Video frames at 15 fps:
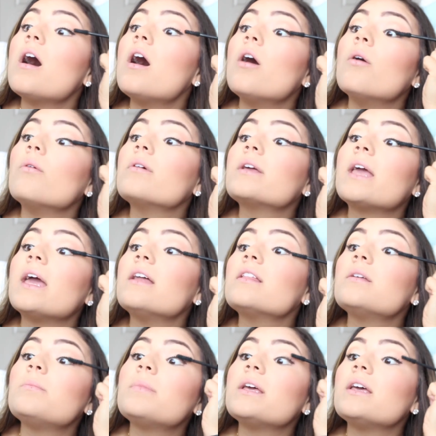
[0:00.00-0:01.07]
Oh,
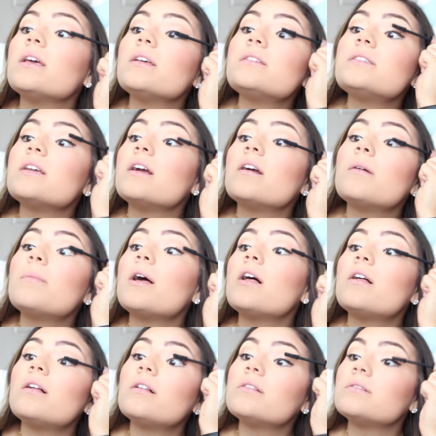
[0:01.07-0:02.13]
Caitlin B, Sarah
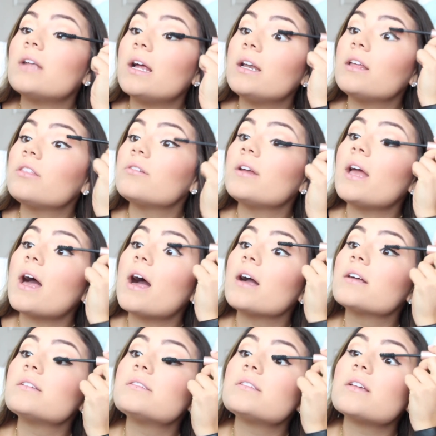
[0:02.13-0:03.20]
Bell,
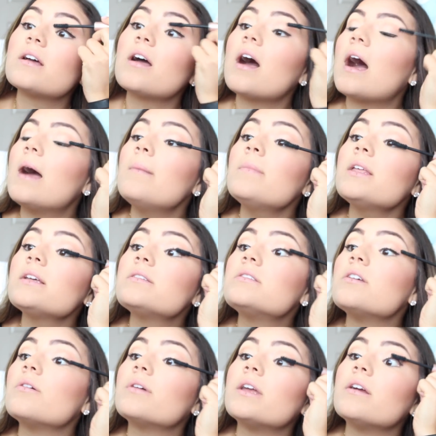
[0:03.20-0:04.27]
93X. I'm like
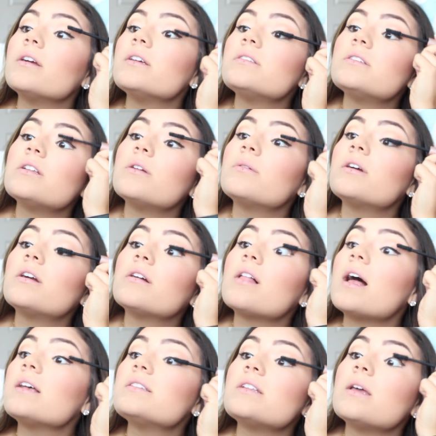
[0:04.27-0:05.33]
so curious to know what her
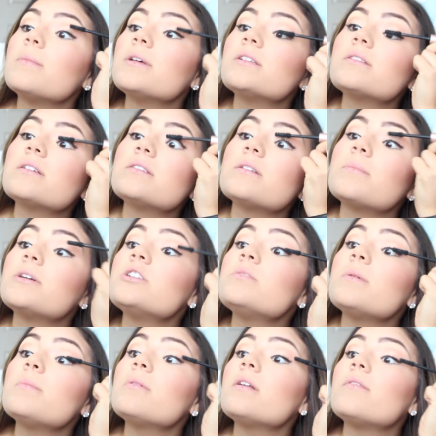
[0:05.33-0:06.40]
last name is because a bunch
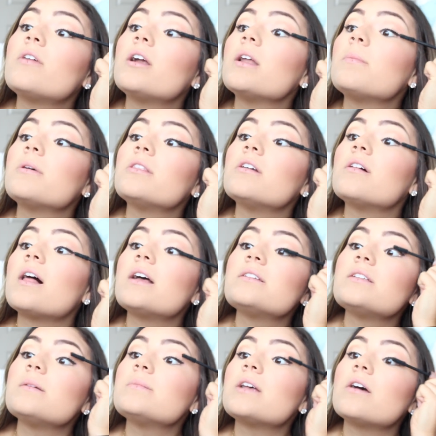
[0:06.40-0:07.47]
of people have already put their
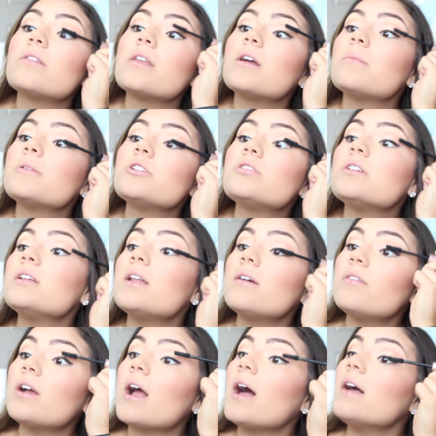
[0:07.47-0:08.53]
last names out there, but she
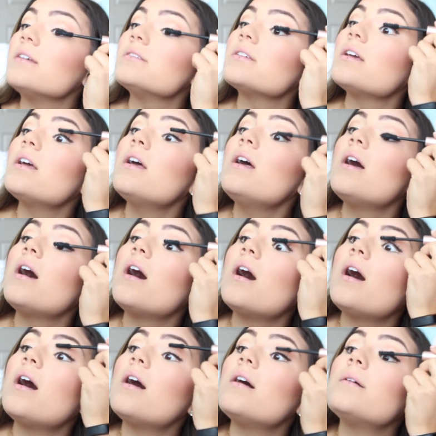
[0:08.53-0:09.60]
never has.
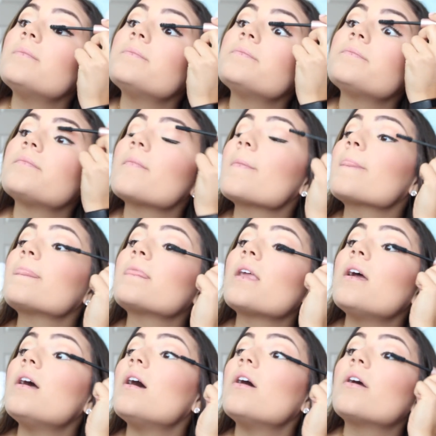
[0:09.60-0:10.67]
Um,
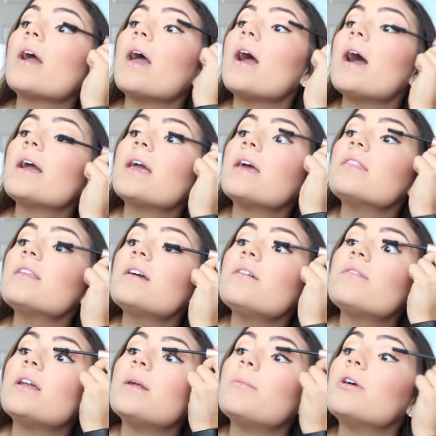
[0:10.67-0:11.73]
Okay, I can't think
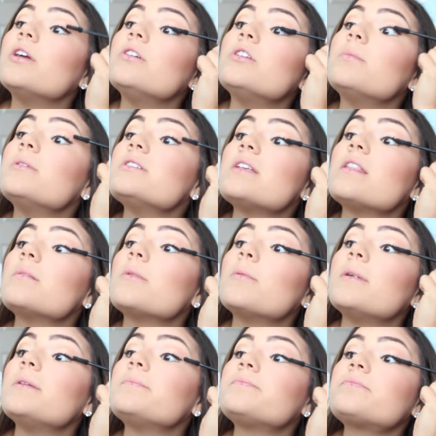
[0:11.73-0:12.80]
of any more YouTubers at the
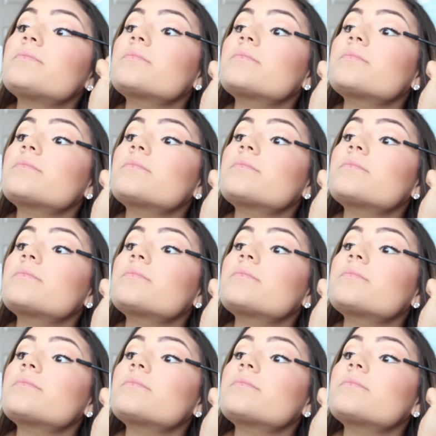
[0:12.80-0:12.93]
moment.